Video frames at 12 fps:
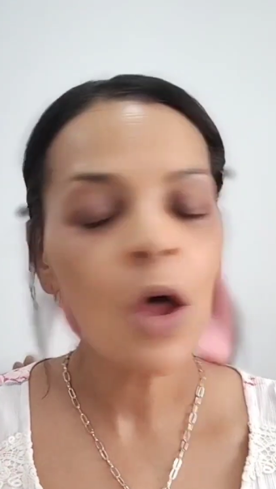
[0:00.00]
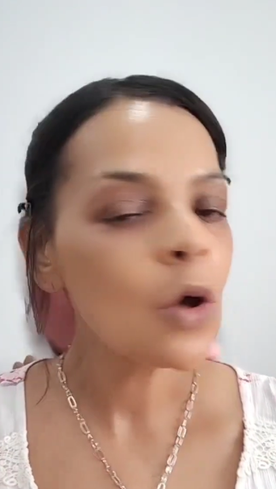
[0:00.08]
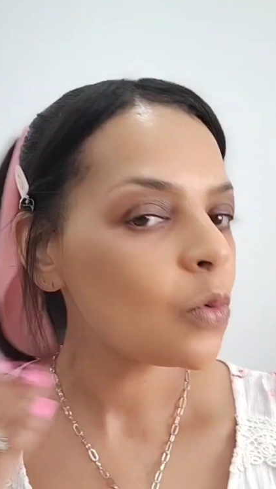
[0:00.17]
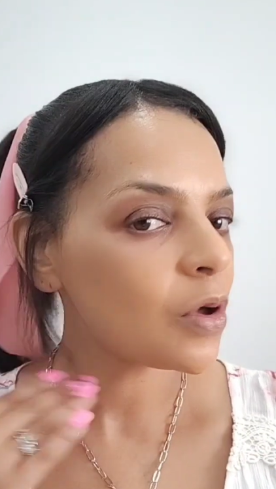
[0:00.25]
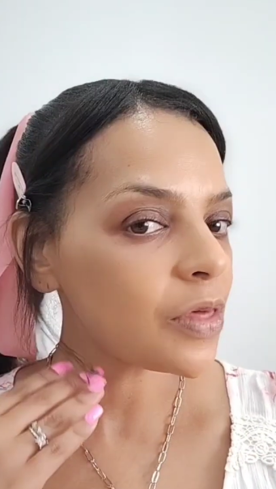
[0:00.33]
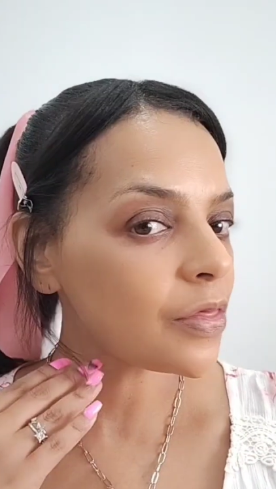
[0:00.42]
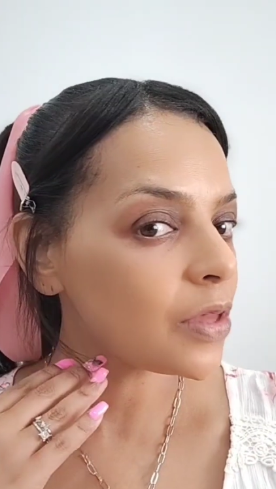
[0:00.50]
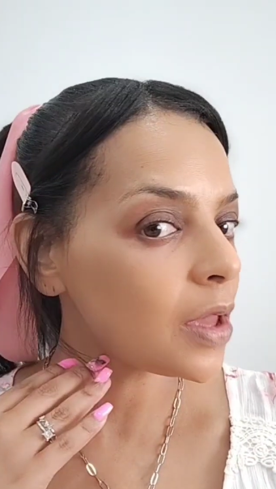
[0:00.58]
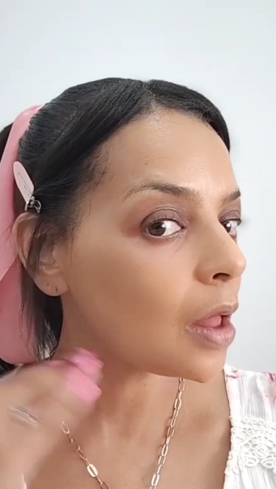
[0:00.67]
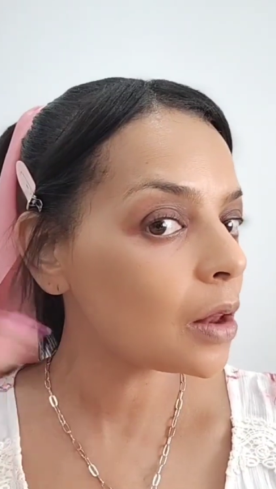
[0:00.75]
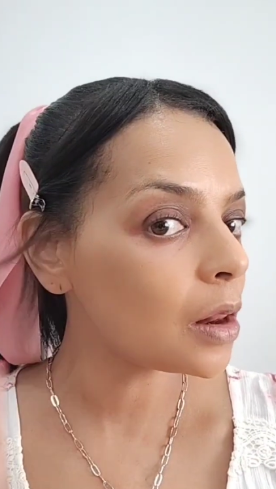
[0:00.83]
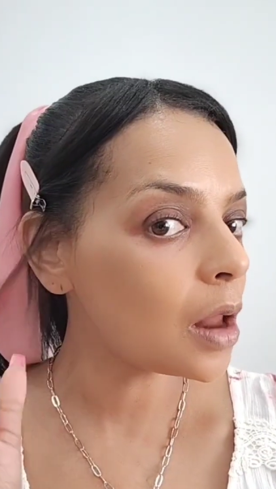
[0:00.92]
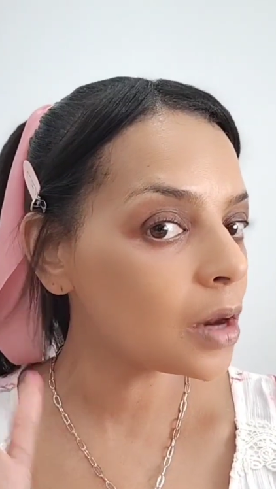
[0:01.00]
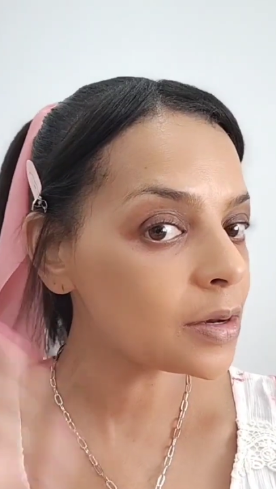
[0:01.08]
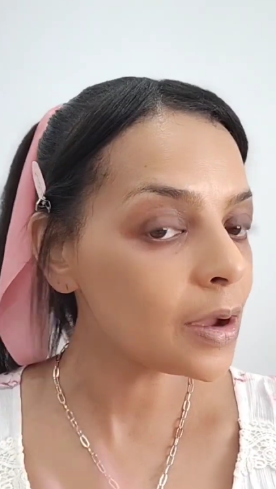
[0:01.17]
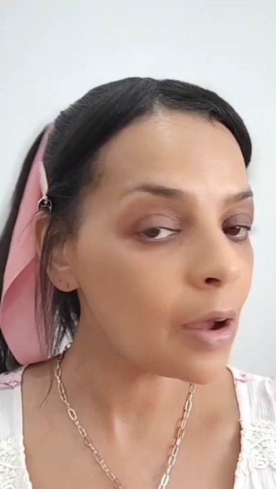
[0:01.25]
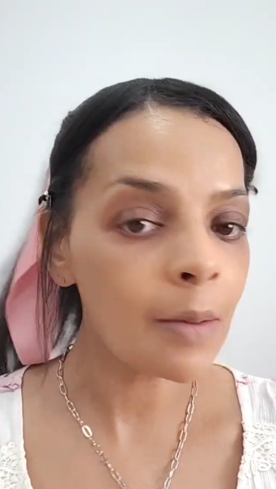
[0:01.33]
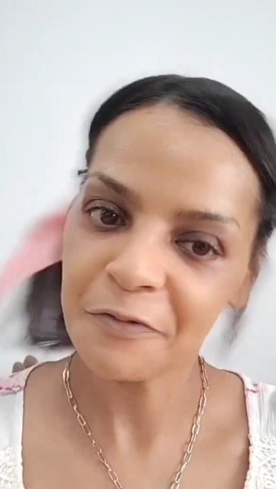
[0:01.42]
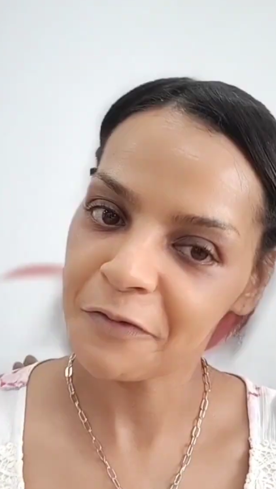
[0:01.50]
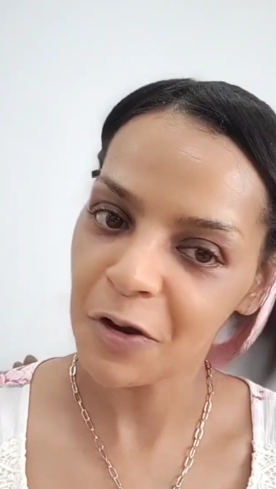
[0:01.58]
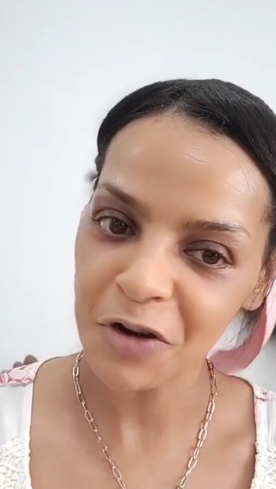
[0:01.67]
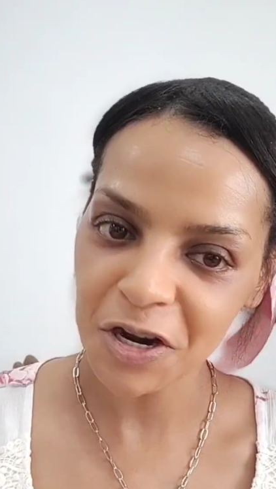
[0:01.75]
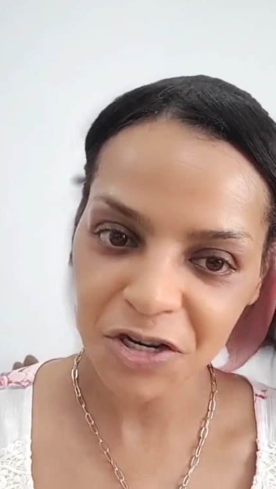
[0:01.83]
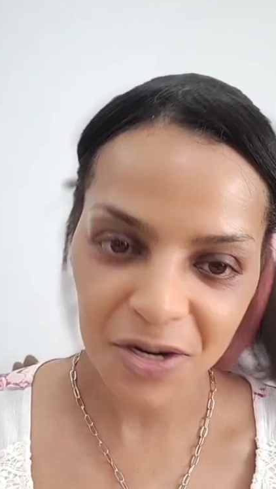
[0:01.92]
with the LANCOME
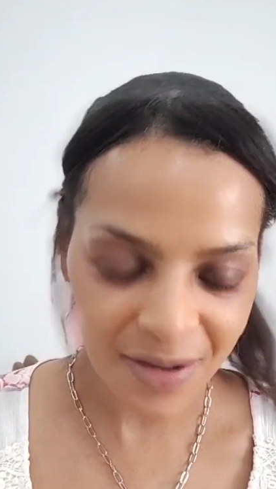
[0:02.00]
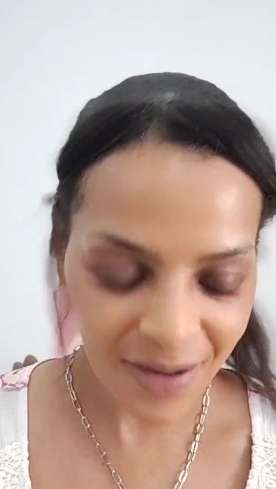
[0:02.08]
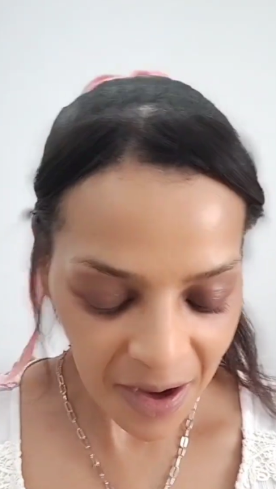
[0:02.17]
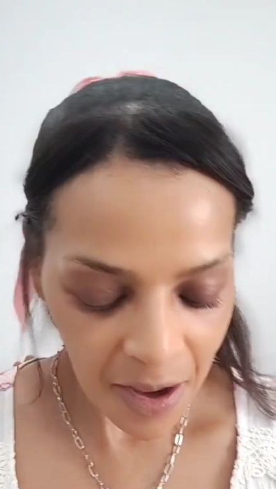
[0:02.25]
foundation.